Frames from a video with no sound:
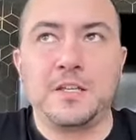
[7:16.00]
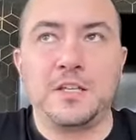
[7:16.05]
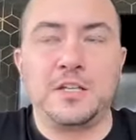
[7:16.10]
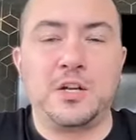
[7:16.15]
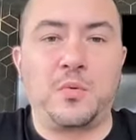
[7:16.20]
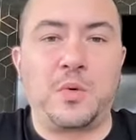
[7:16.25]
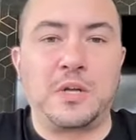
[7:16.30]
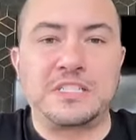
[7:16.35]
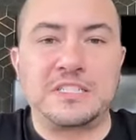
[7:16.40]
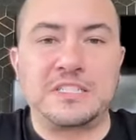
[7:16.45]

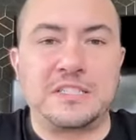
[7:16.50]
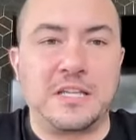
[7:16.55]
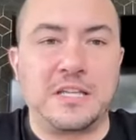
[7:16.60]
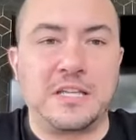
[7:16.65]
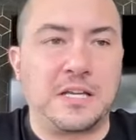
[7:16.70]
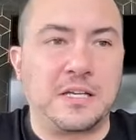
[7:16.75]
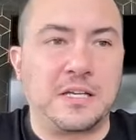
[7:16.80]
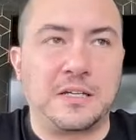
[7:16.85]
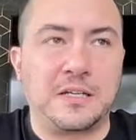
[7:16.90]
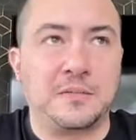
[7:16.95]
what's
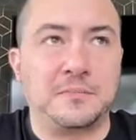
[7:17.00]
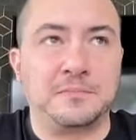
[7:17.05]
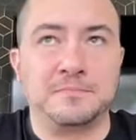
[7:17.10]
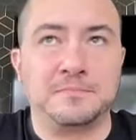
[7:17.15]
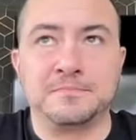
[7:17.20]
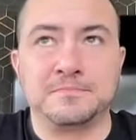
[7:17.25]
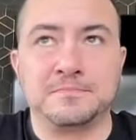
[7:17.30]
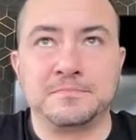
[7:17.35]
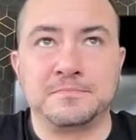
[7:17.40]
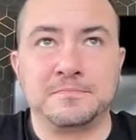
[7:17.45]

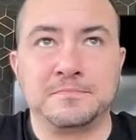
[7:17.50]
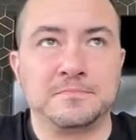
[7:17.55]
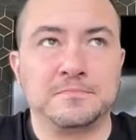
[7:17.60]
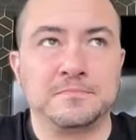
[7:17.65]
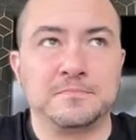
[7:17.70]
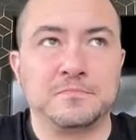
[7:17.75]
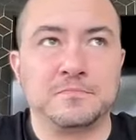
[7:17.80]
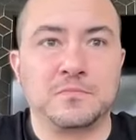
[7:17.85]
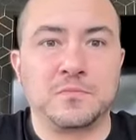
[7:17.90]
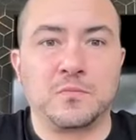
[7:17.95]
the
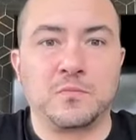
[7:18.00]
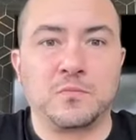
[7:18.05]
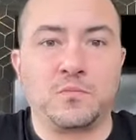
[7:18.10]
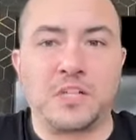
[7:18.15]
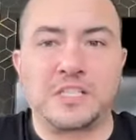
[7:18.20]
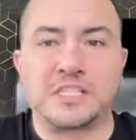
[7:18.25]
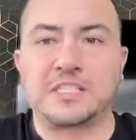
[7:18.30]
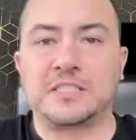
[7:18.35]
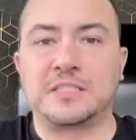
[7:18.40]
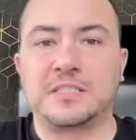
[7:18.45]

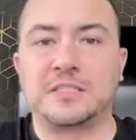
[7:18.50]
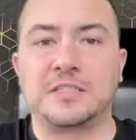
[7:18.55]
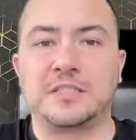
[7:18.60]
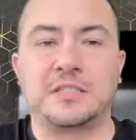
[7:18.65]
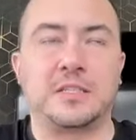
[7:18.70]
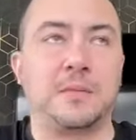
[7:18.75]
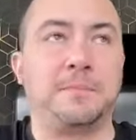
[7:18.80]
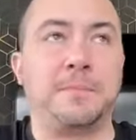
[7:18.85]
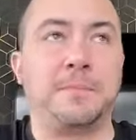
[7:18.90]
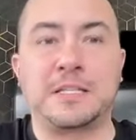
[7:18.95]
best,
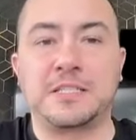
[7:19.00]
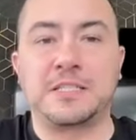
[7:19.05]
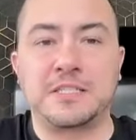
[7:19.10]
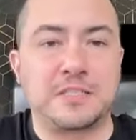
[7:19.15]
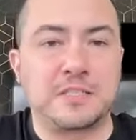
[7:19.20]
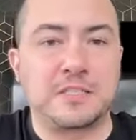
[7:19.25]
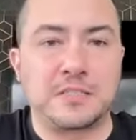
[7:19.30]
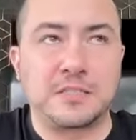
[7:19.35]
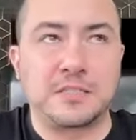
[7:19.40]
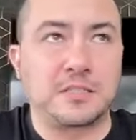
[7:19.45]

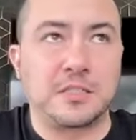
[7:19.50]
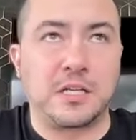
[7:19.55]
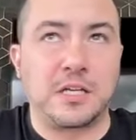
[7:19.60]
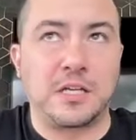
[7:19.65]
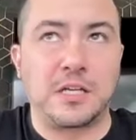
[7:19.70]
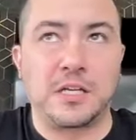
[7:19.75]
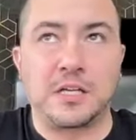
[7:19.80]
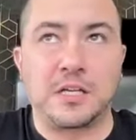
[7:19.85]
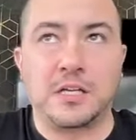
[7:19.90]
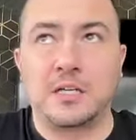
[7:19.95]

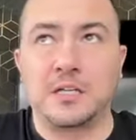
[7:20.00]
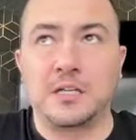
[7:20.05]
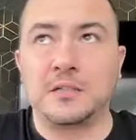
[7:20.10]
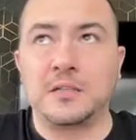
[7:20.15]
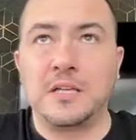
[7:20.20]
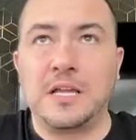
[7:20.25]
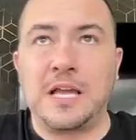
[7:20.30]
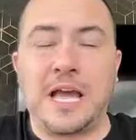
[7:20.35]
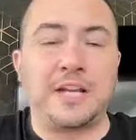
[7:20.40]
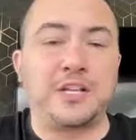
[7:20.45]

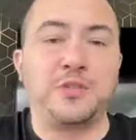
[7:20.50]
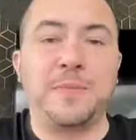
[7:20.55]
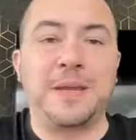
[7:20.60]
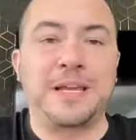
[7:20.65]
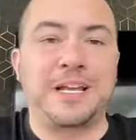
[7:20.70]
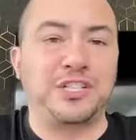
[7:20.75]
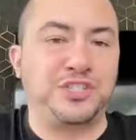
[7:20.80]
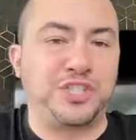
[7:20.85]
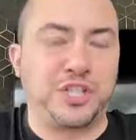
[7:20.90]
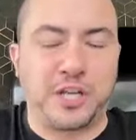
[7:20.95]
how do you
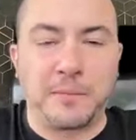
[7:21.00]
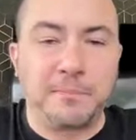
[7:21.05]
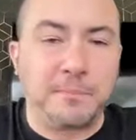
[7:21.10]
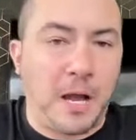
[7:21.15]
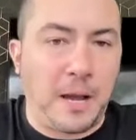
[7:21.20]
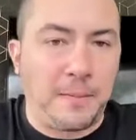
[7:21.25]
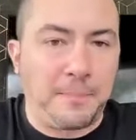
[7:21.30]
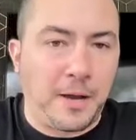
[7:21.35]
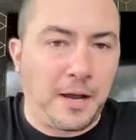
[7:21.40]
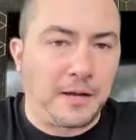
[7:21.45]
make a chicken
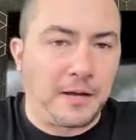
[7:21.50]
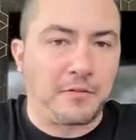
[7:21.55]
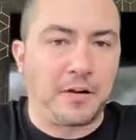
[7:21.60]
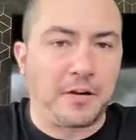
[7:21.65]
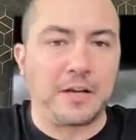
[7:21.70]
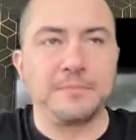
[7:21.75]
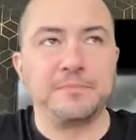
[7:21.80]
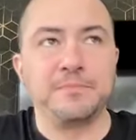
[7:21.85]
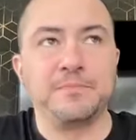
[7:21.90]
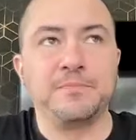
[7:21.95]
pot pie,
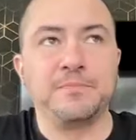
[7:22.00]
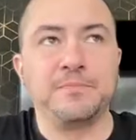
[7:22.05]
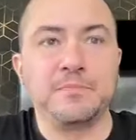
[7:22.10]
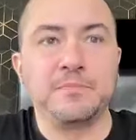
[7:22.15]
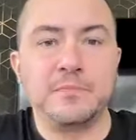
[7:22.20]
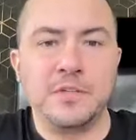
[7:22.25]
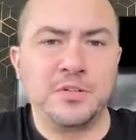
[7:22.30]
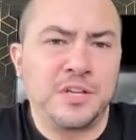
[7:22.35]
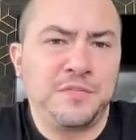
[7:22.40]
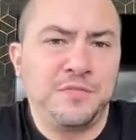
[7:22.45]
right?
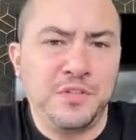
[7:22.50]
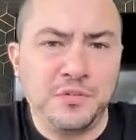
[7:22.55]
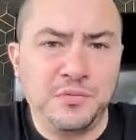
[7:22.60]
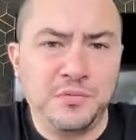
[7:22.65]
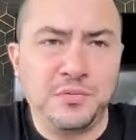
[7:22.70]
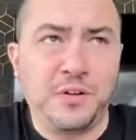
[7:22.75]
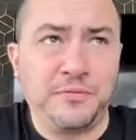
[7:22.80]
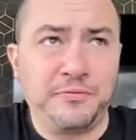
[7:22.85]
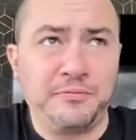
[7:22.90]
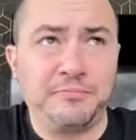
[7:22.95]
It'll give
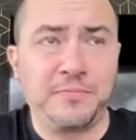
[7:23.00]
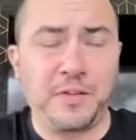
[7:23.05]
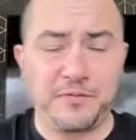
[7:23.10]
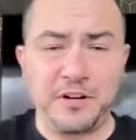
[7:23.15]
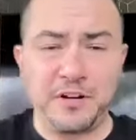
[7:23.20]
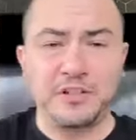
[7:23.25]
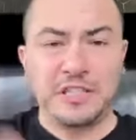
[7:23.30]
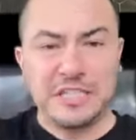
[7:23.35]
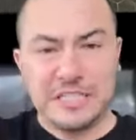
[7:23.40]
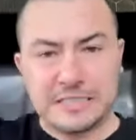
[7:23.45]
you a
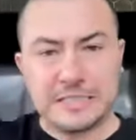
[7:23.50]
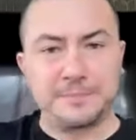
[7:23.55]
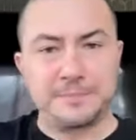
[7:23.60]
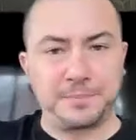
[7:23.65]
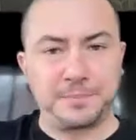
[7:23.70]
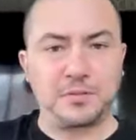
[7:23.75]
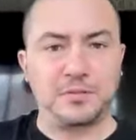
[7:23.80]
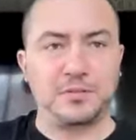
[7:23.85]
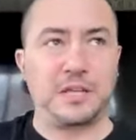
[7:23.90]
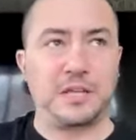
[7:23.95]
fairly
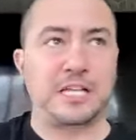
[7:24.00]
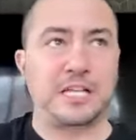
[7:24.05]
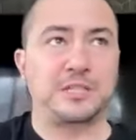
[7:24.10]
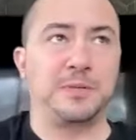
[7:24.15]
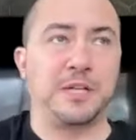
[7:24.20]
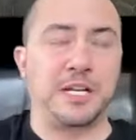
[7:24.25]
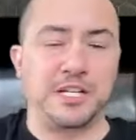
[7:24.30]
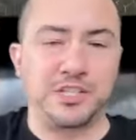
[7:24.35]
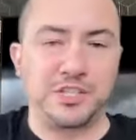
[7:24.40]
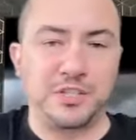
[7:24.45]
simple
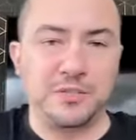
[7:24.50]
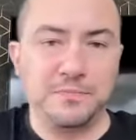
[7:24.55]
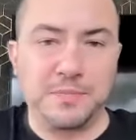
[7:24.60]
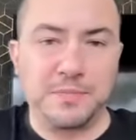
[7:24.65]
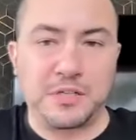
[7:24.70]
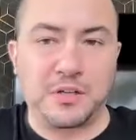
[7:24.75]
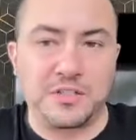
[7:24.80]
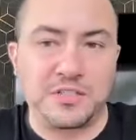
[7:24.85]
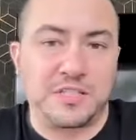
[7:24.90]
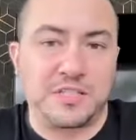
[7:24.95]
explanation
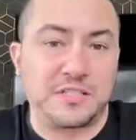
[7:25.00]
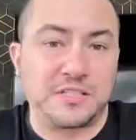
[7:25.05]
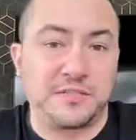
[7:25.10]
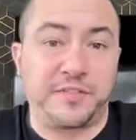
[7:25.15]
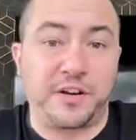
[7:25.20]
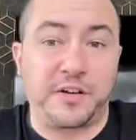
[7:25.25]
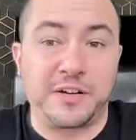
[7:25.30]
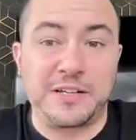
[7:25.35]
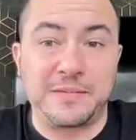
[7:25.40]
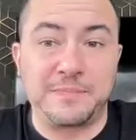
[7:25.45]
because it's a
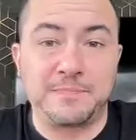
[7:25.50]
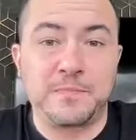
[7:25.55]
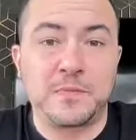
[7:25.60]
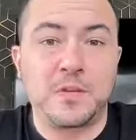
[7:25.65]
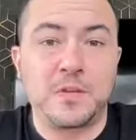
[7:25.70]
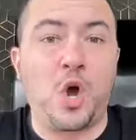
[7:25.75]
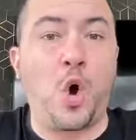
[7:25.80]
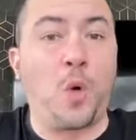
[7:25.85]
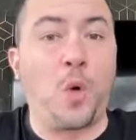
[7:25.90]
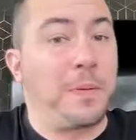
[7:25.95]
very
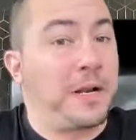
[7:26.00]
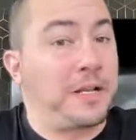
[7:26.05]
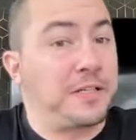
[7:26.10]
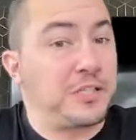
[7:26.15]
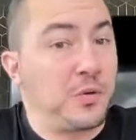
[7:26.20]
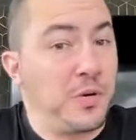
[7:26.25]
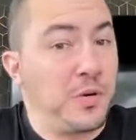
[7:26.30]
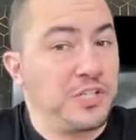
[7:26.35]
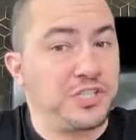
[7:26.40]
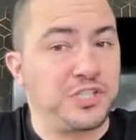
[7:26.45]

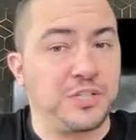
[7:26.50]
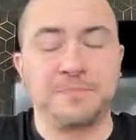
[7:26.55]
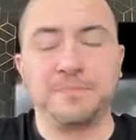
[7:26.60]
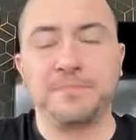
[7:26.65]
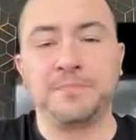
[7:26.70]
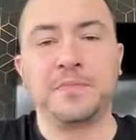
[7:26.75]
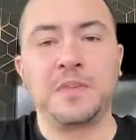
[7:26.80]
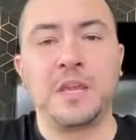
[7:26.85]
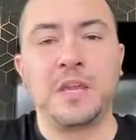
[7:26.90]
open-ended question.